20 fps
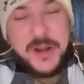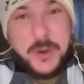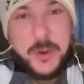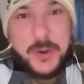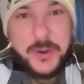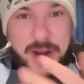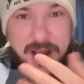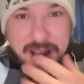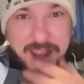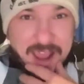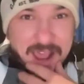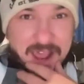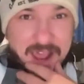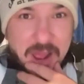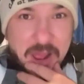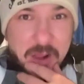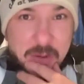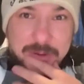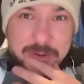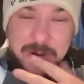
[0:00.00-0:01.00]
to go to the
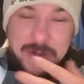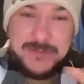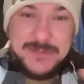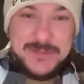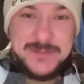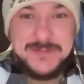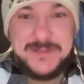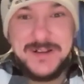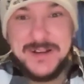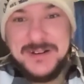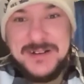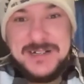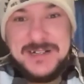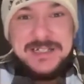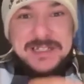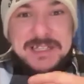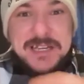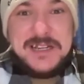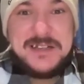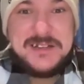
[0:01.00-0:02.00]
gala. We don't
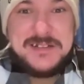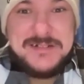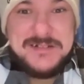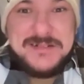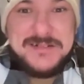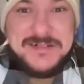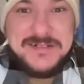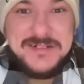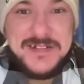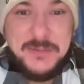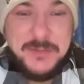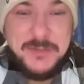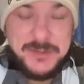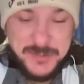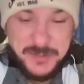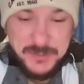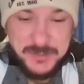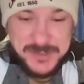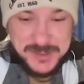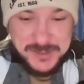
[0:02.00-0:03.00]
like coming
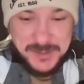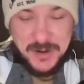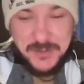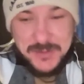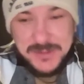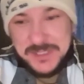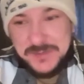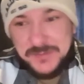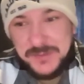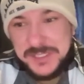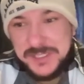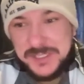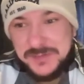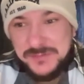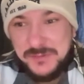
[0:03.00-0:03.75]
from a small reservation.